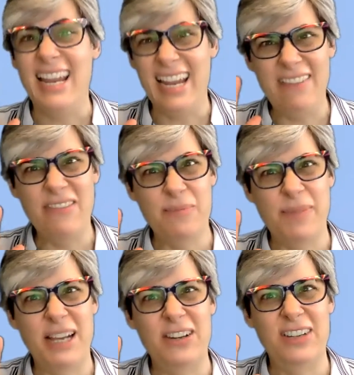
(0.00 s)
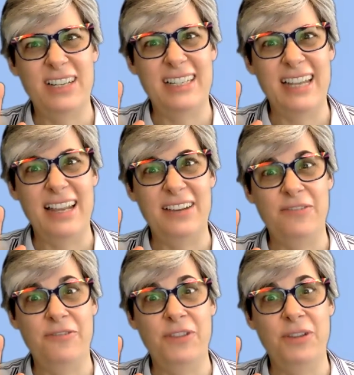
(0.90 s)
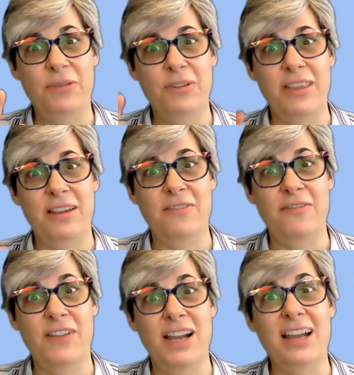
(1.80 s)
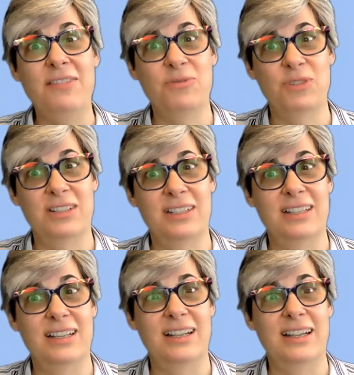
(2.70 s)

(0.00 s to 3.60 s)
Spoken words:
Even better to say it in fewer than 5 words.